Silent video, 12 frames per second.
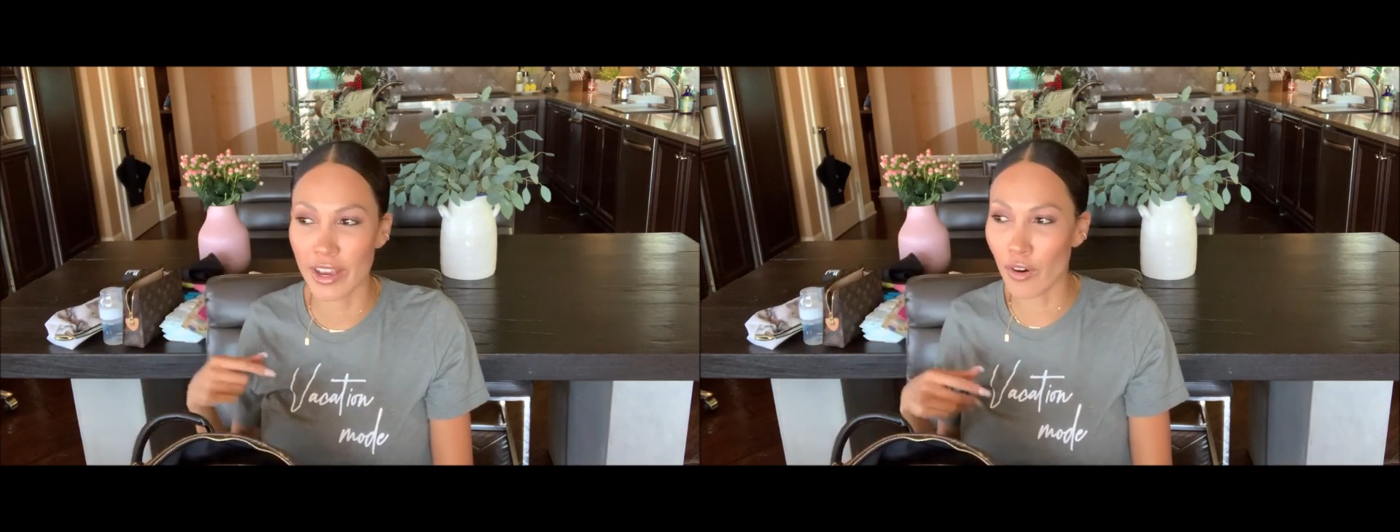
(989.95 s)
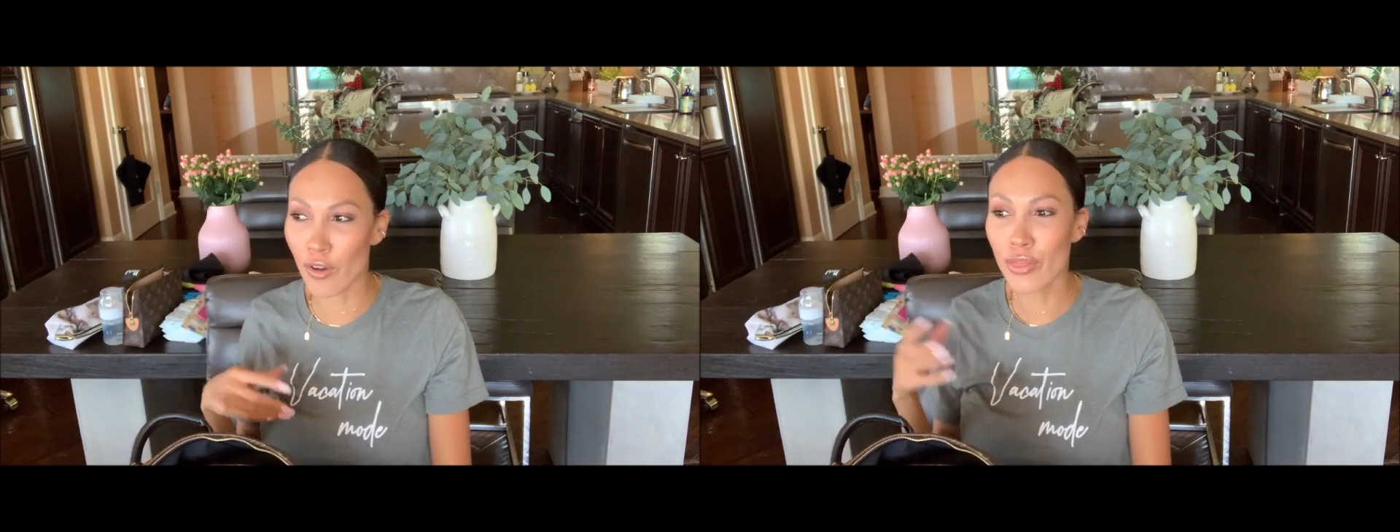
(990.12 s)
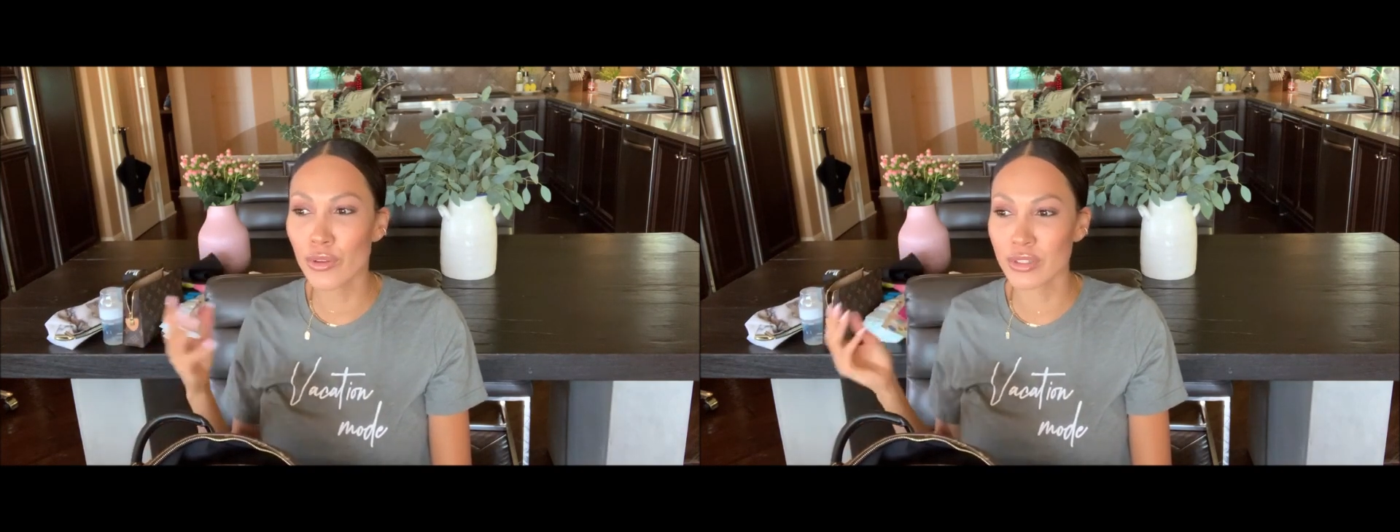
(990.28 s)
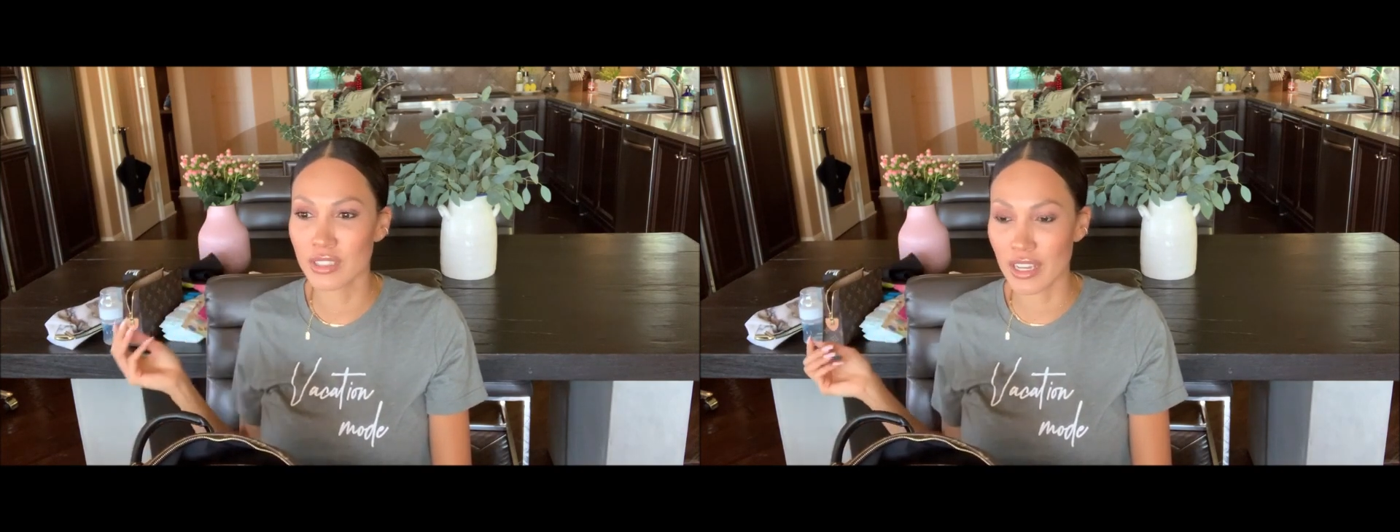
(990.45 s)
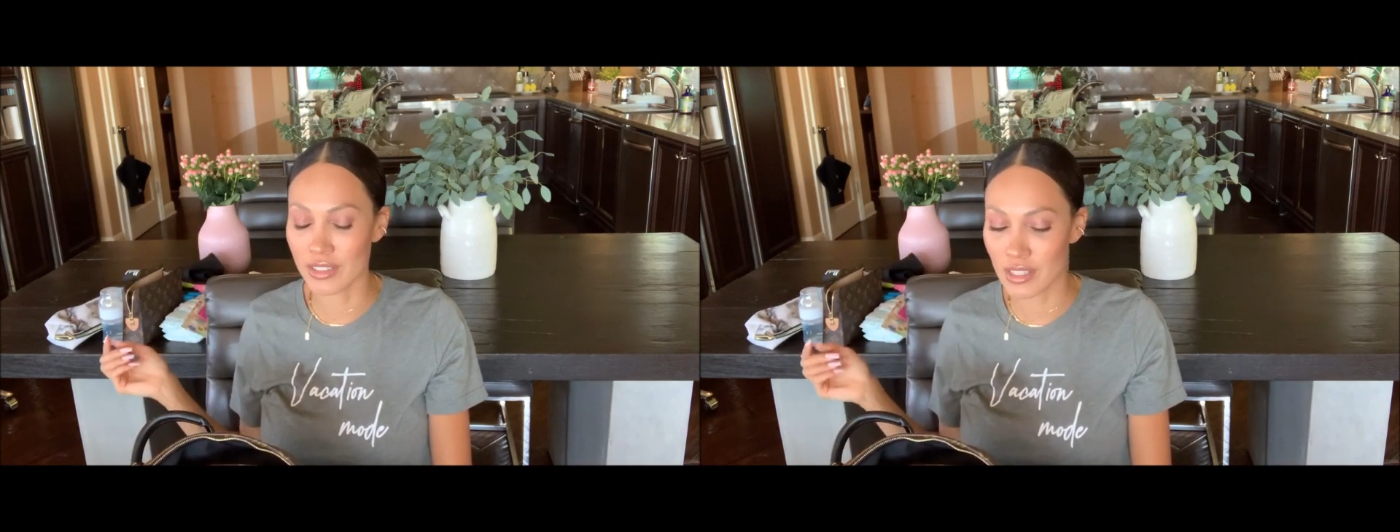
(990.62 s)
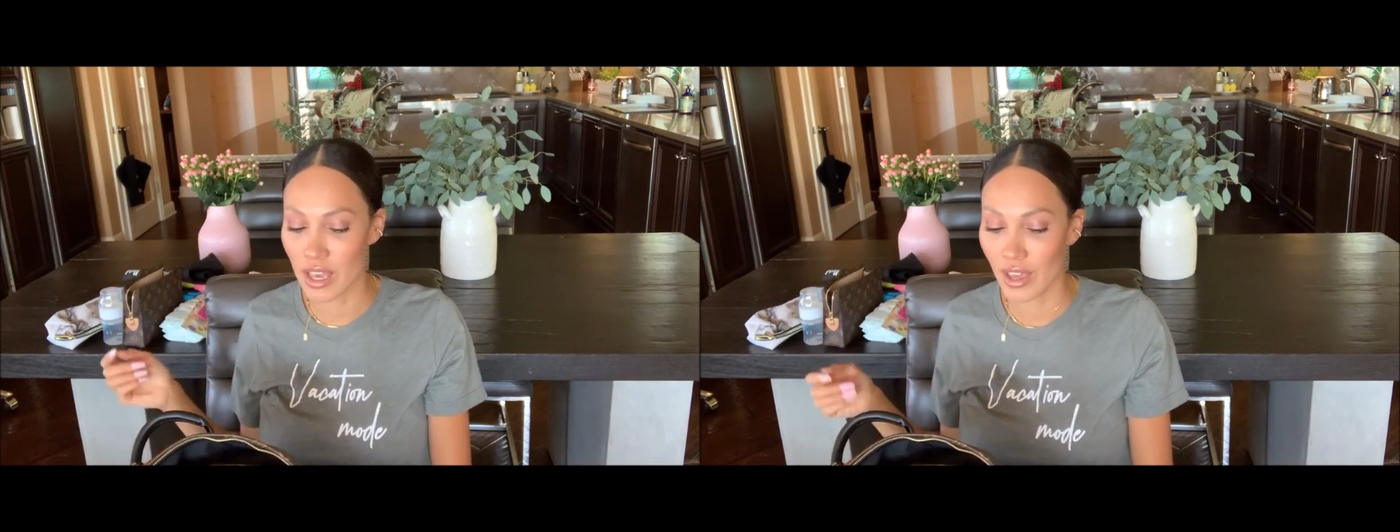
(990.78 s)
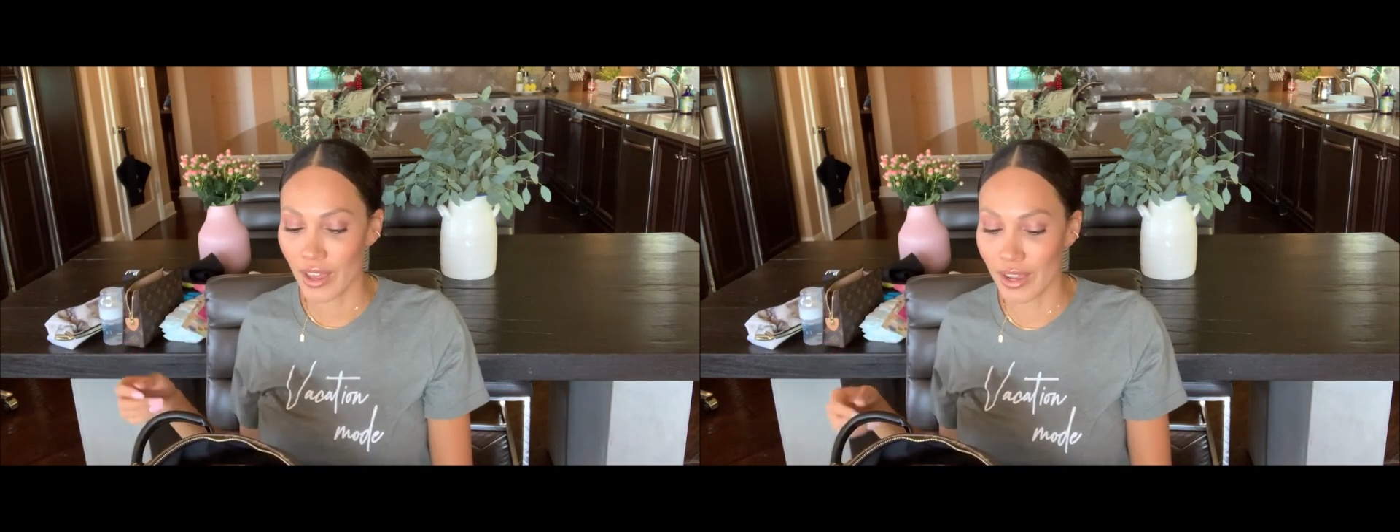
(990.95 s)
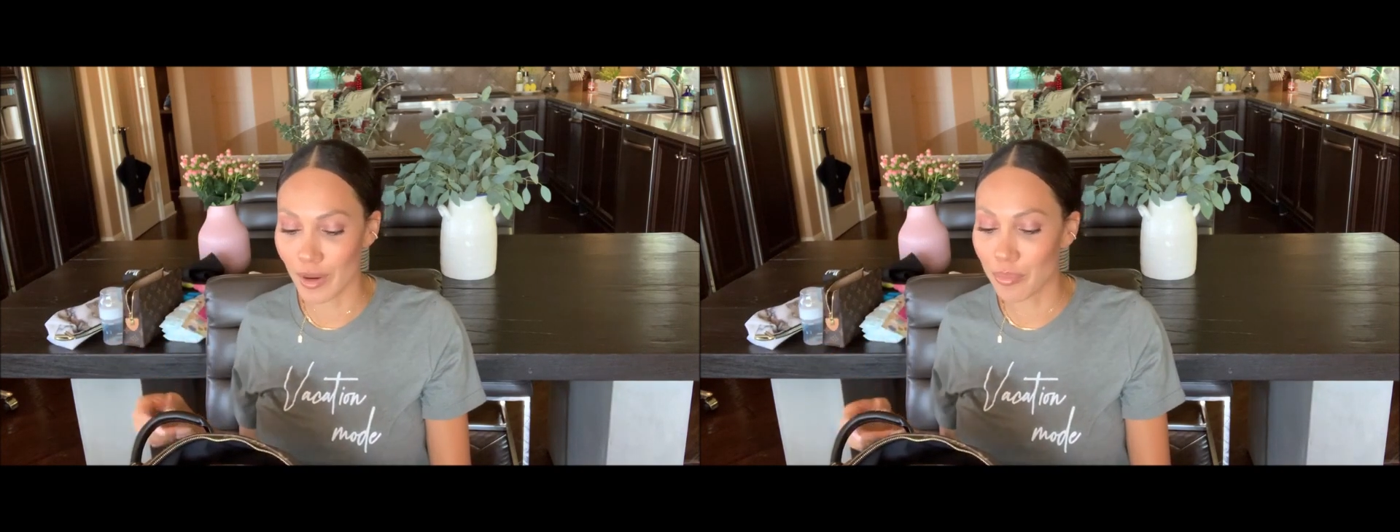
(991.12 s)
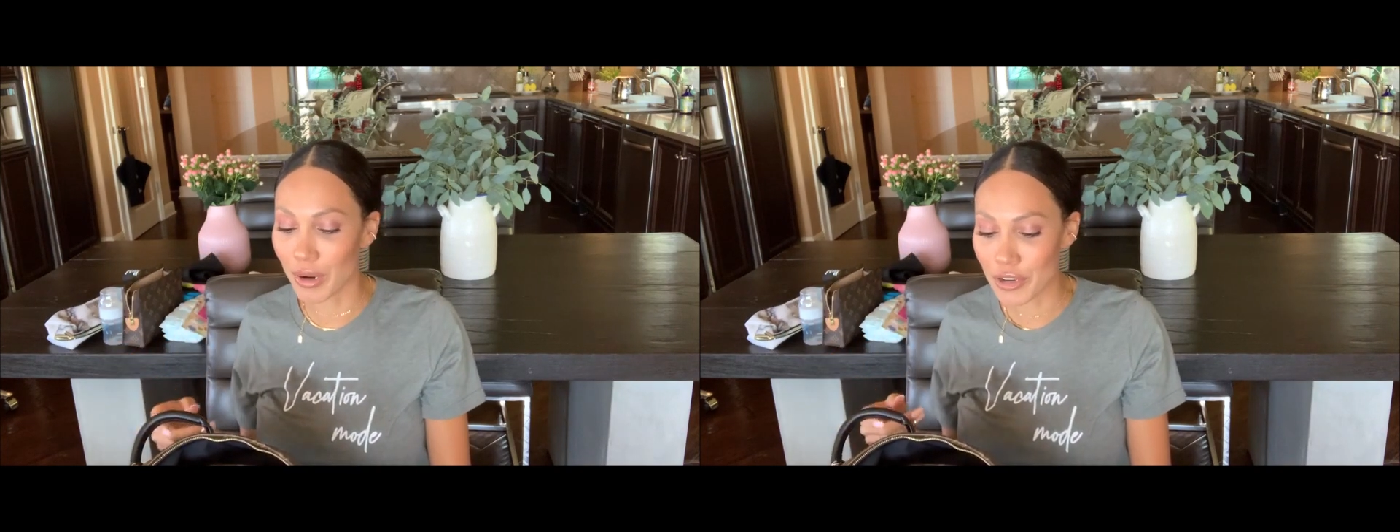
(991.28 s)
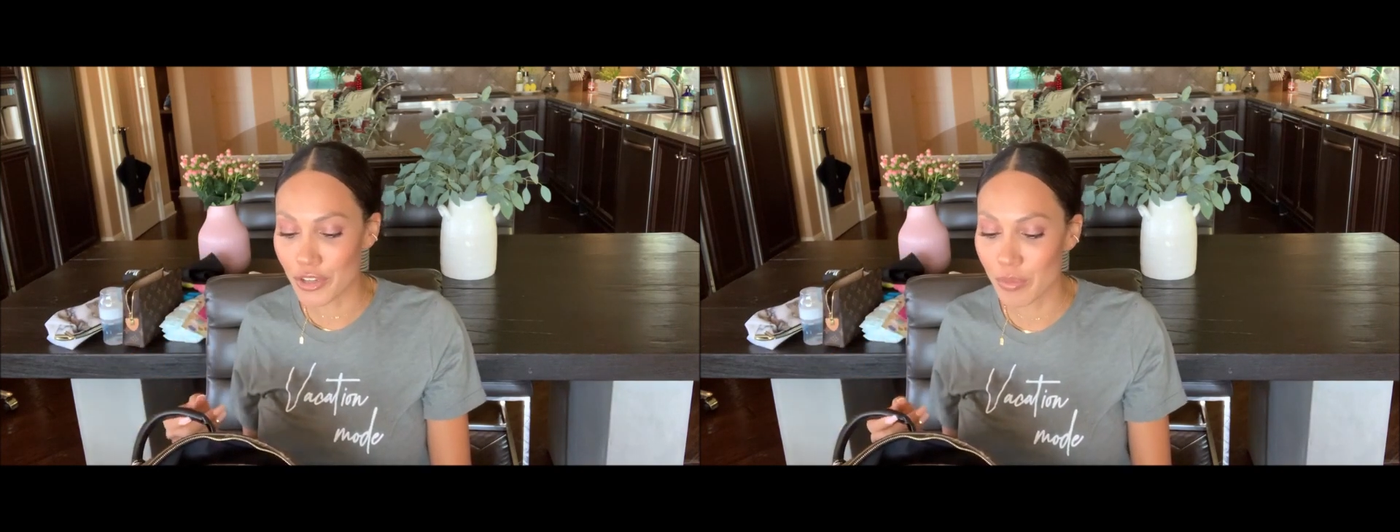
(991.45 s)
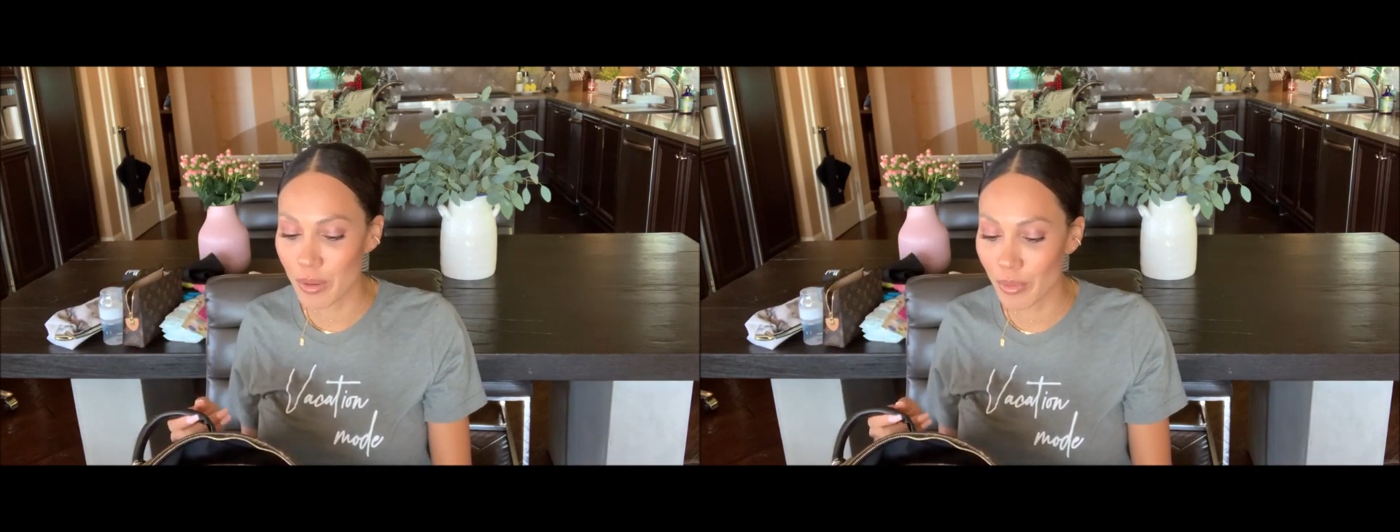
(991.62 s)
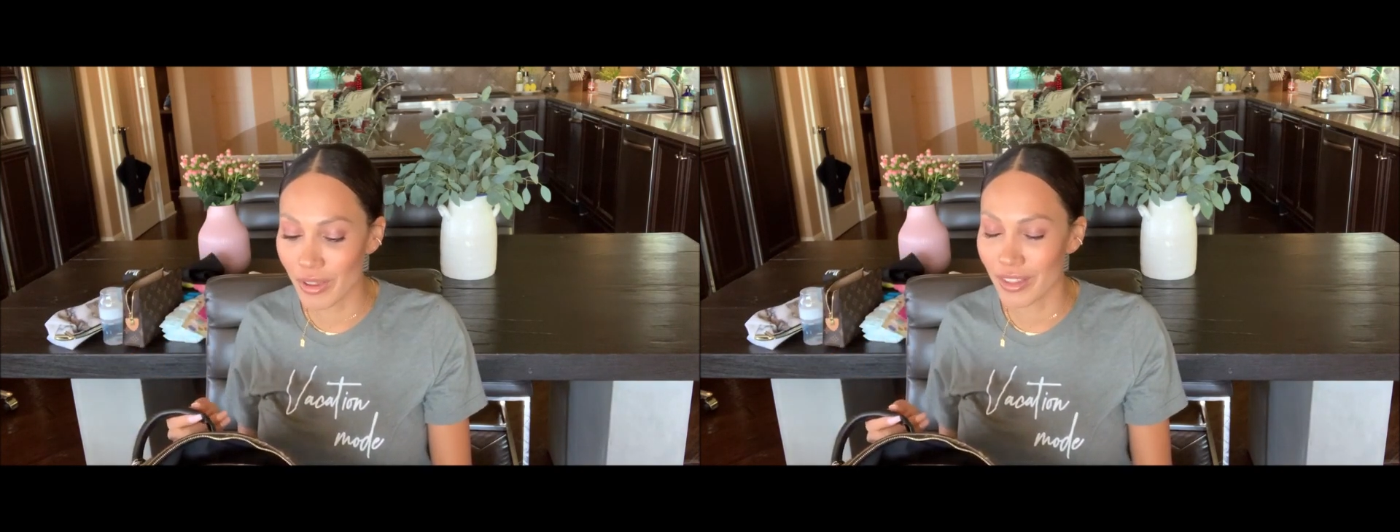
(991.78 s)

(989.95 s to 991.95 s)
all those sites, and a bunch of people.